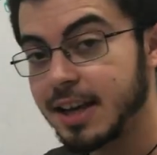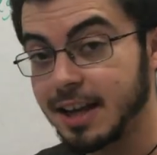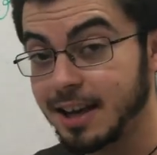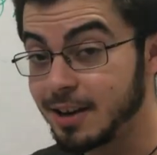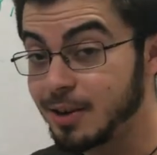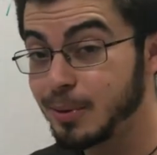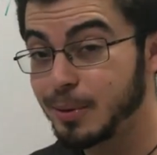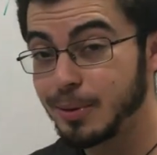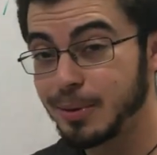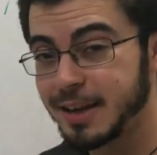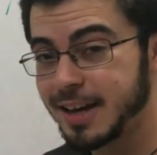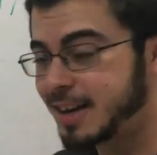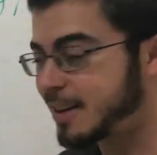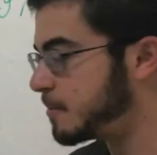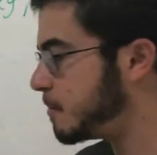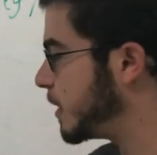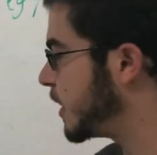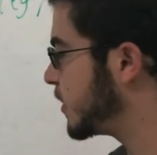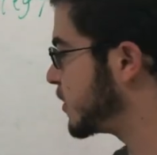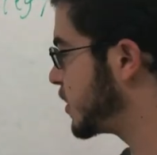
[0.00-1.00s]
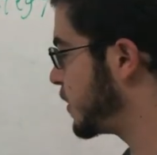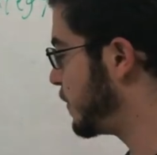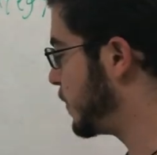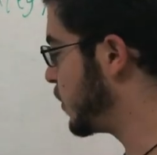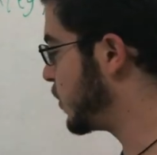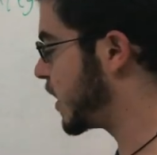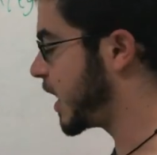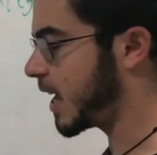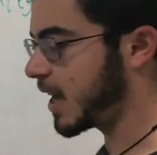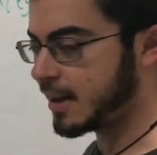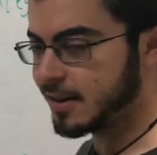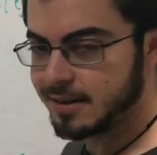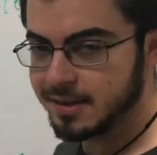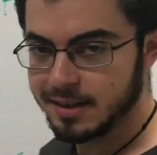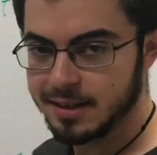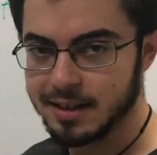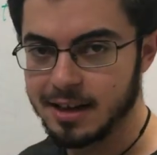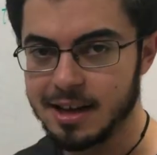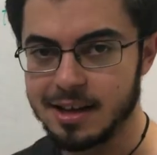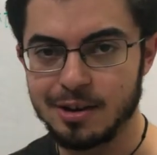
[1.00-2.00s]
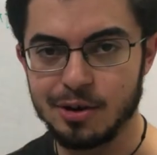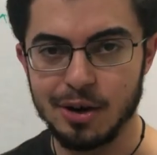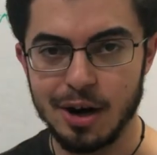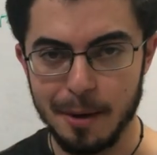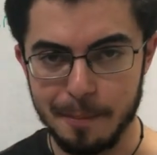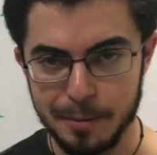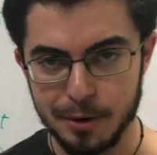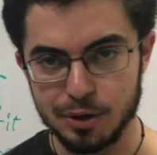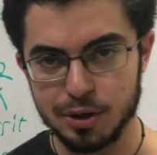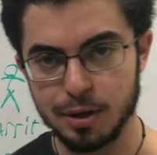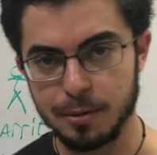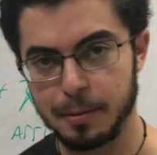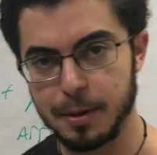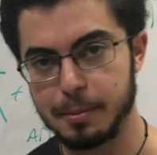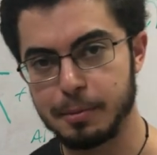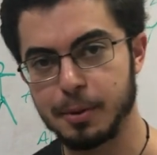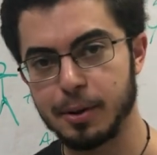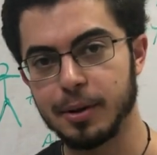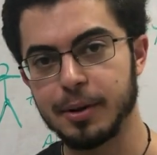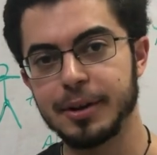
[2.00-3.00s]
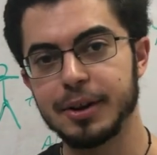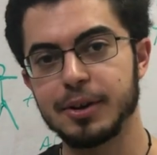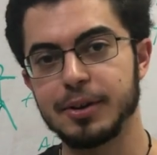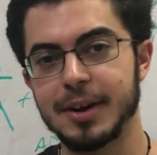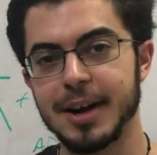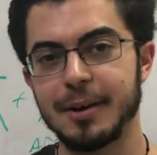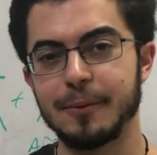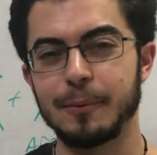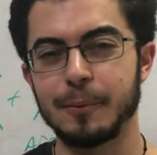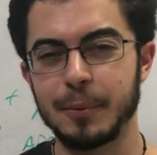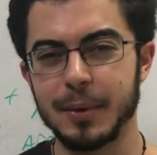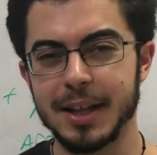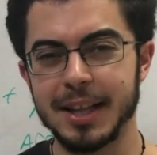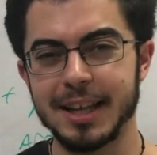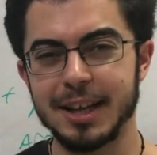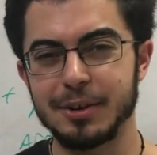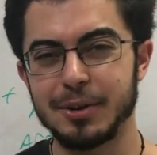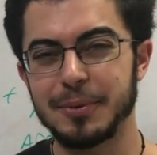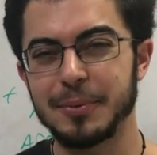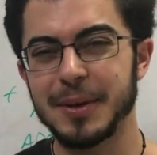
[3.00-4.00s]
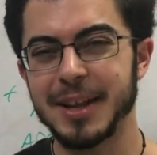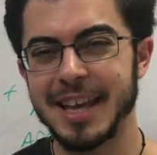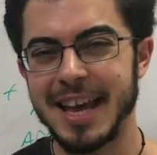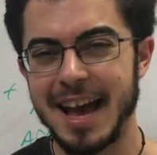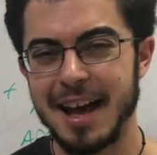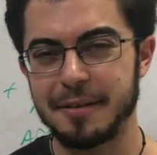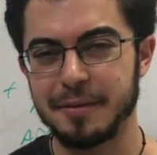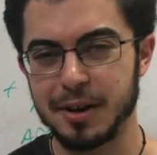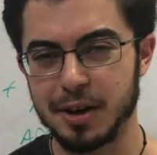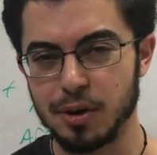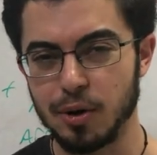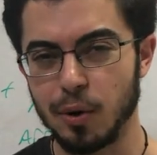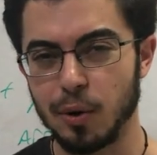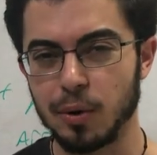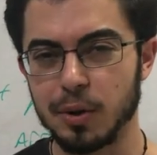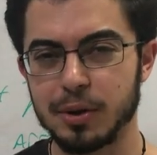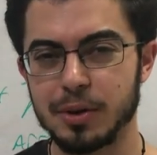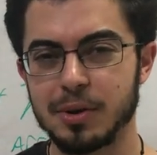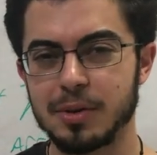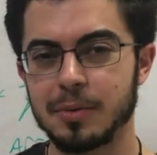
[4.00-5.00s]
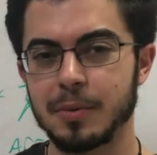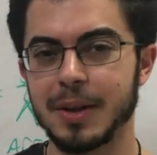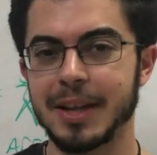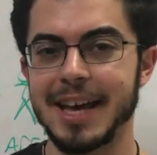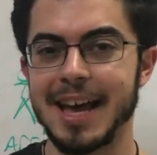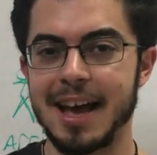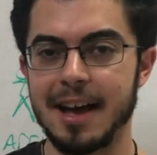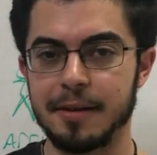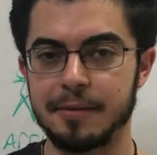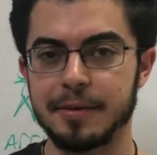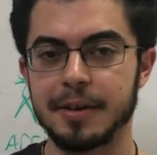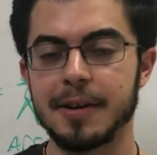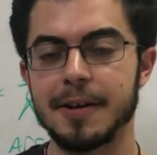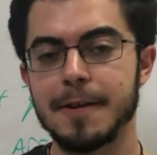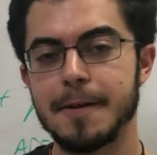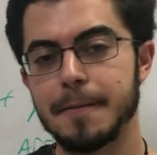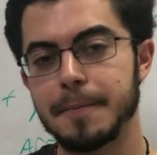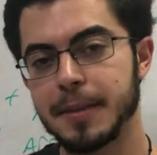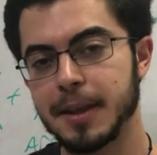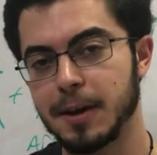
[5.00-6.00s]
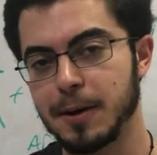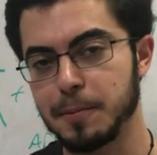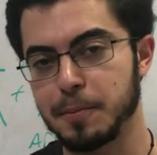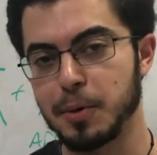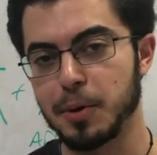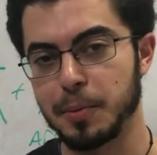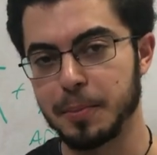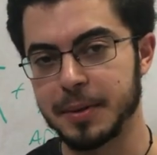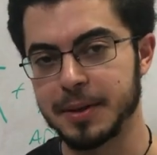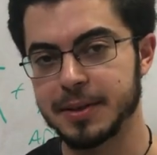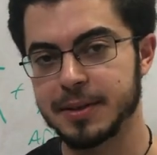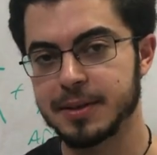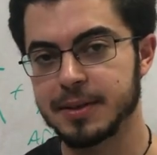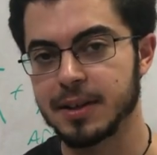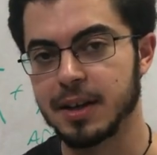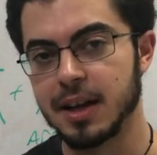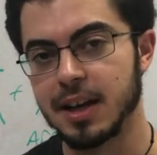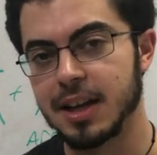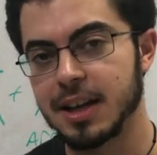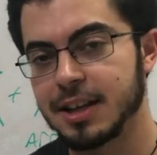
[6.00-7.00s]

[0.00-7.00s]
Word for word: Can you do that? Because if you can't, you're not pushing people, you're not really, you don't really have a goal, you don't really have a purpose.